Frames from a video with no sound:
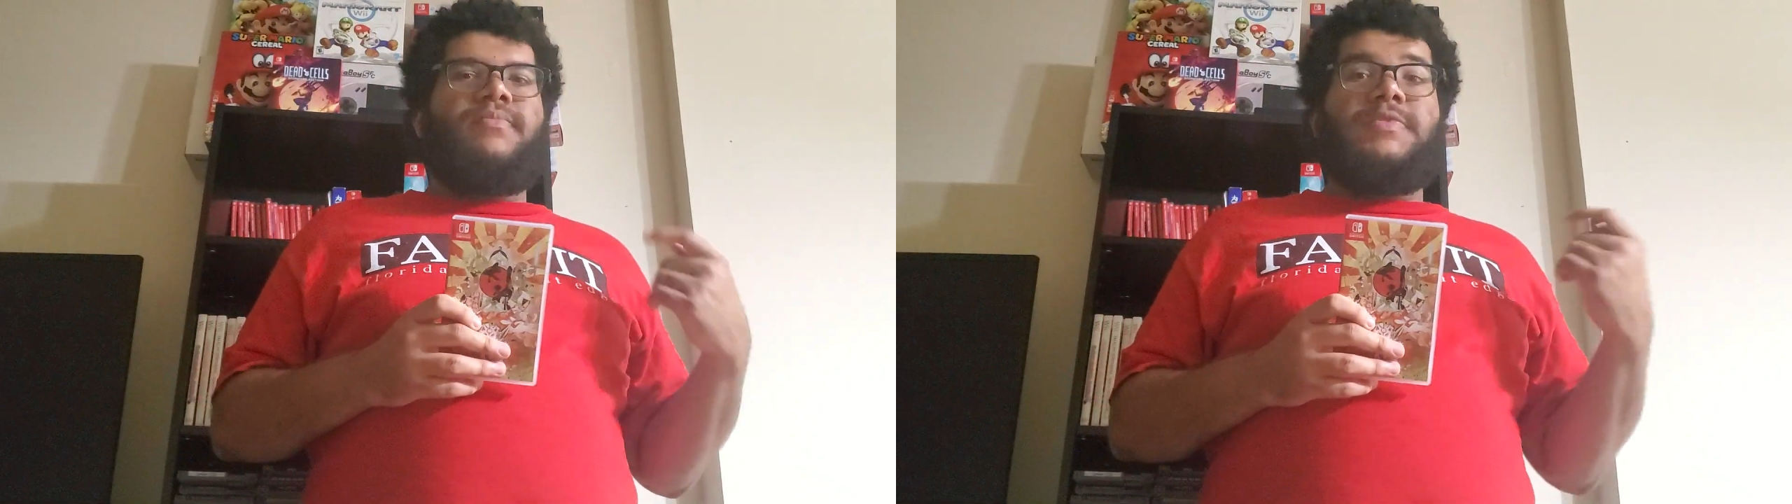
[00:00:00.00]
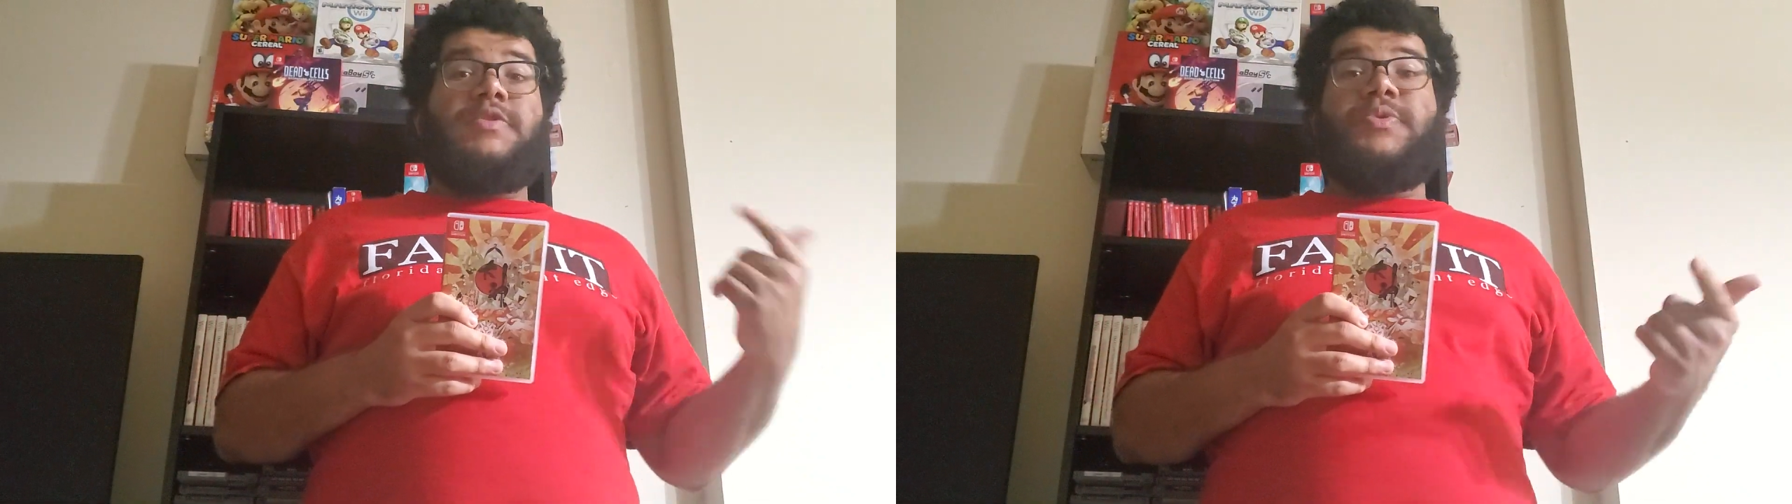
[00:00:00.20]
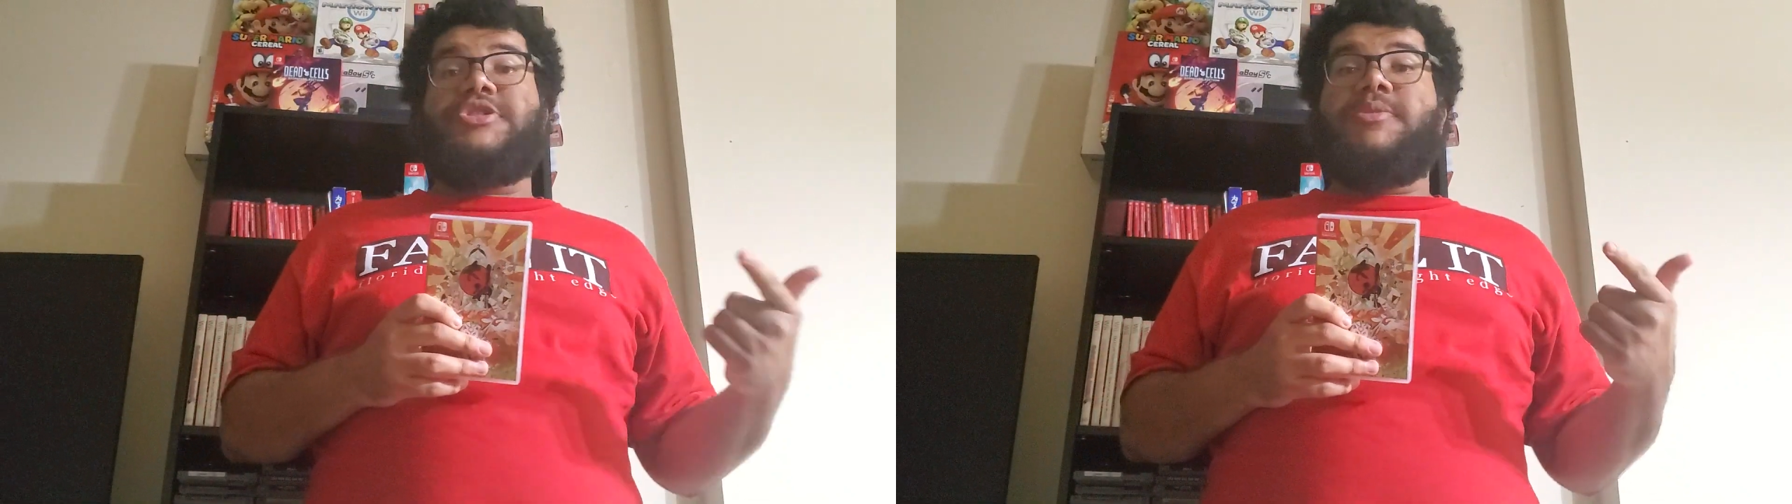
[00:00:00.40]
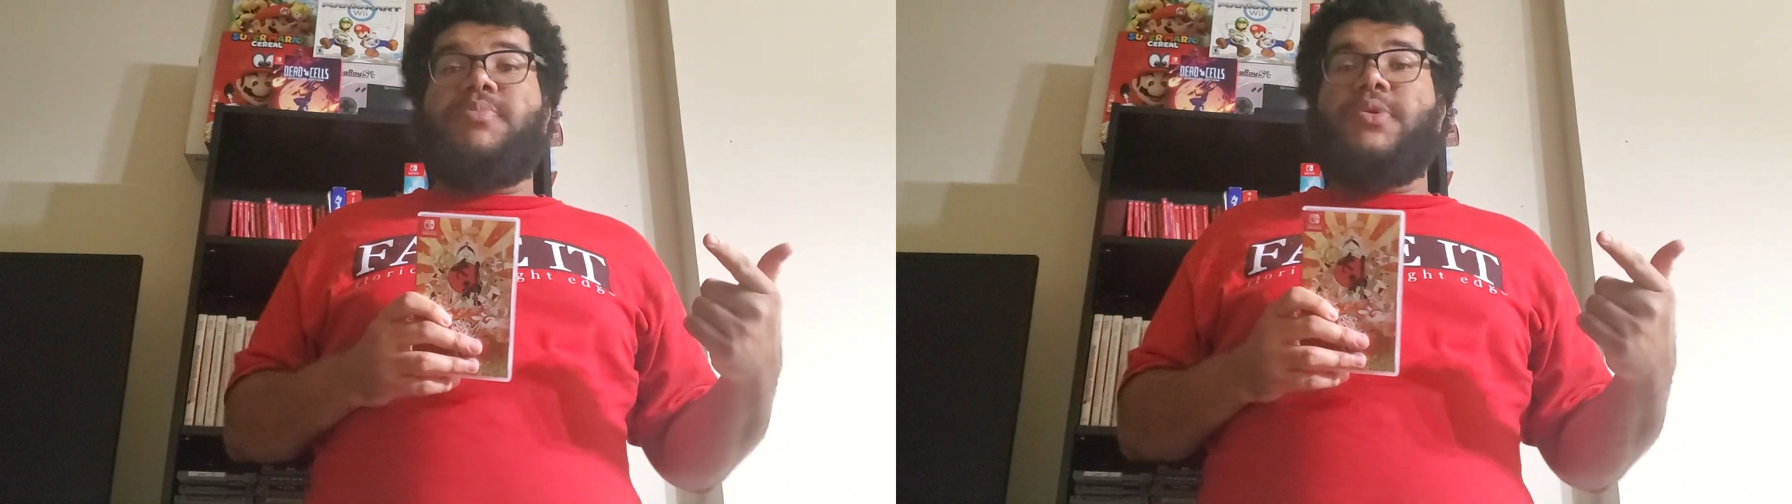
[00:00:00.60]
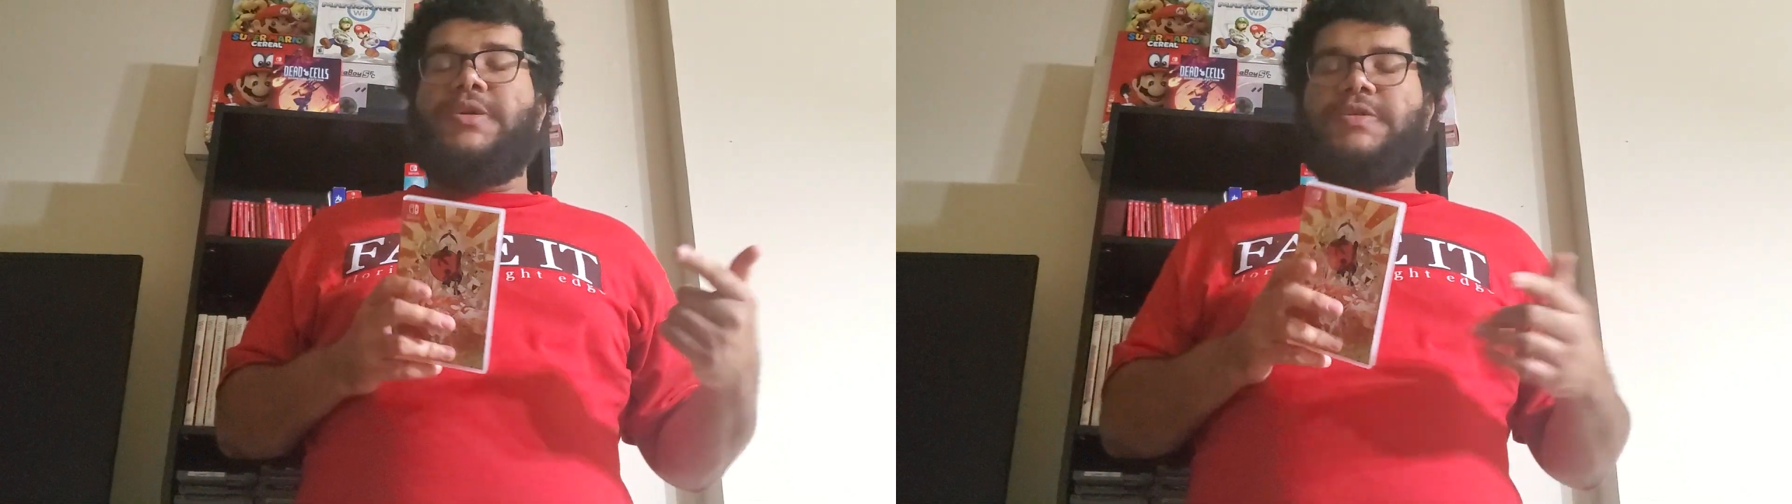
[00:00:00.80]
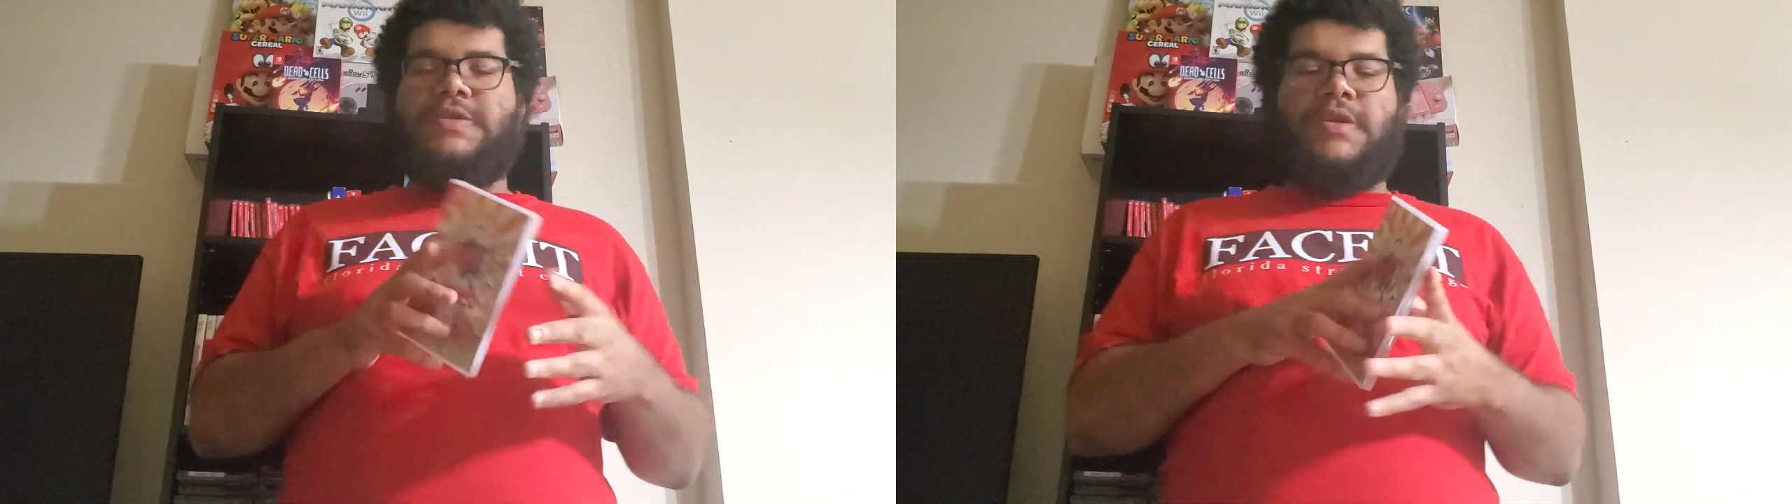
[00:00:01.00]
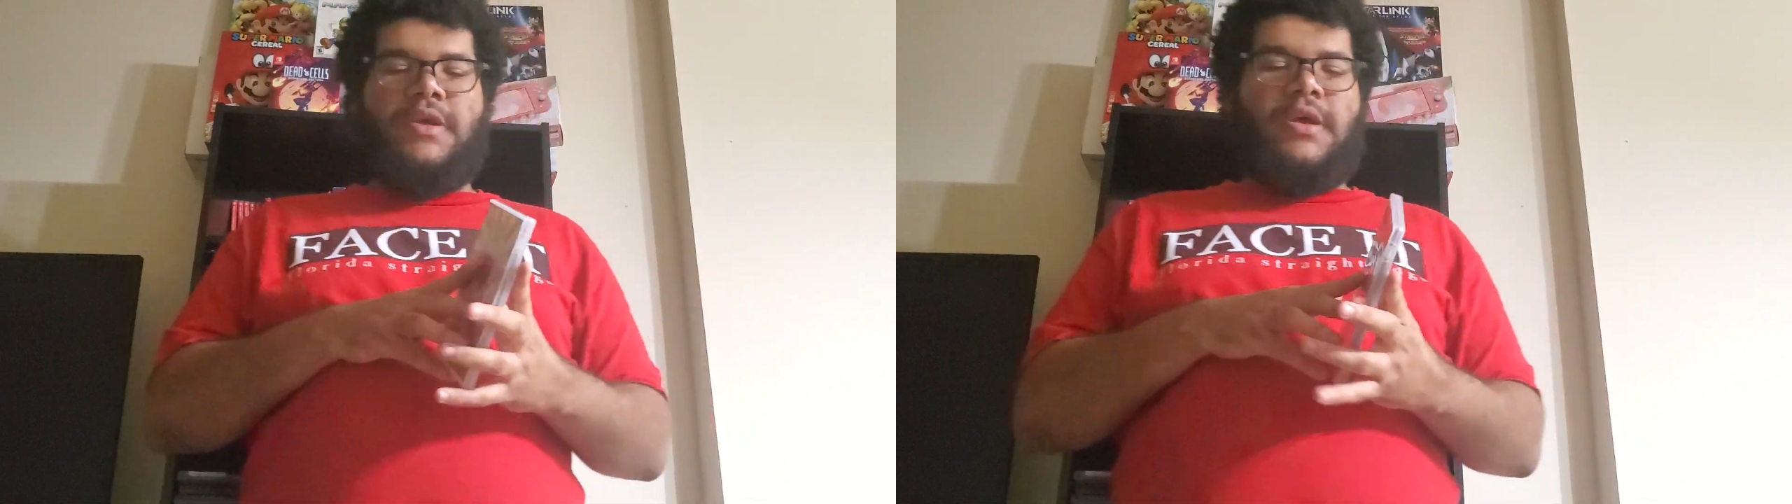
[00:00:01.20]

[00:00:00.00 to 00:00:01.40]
Switch imports.